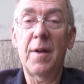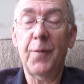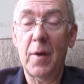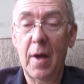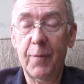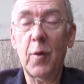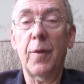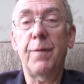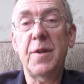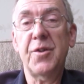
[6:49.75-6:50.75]
If you have
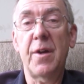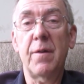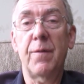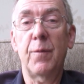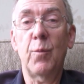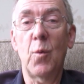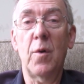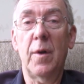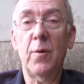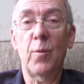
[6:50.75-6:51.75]
got the fish out of the
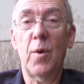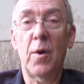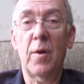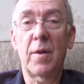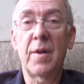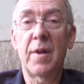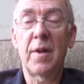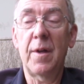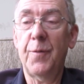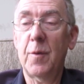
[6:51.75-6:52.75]
water a little while,
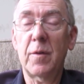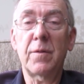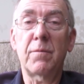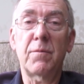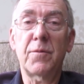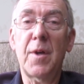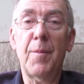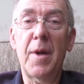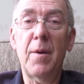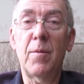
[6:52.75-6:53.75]
if you can
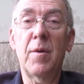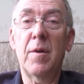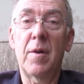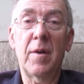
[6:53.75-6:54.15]
somehow